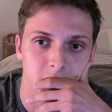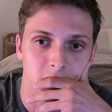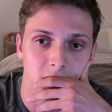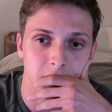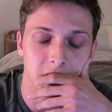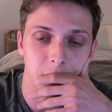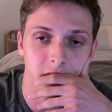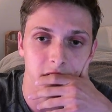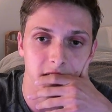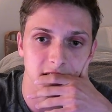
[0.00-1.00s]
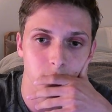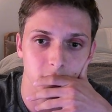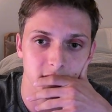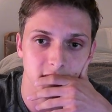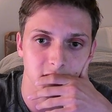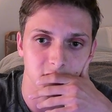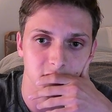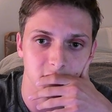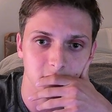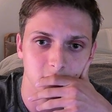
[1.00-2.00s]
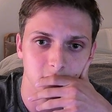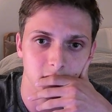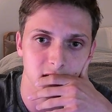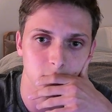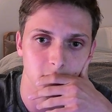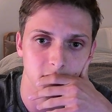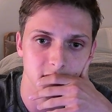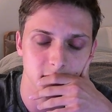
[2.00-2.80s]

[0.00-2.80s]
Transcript: Now even this works, actually. This works.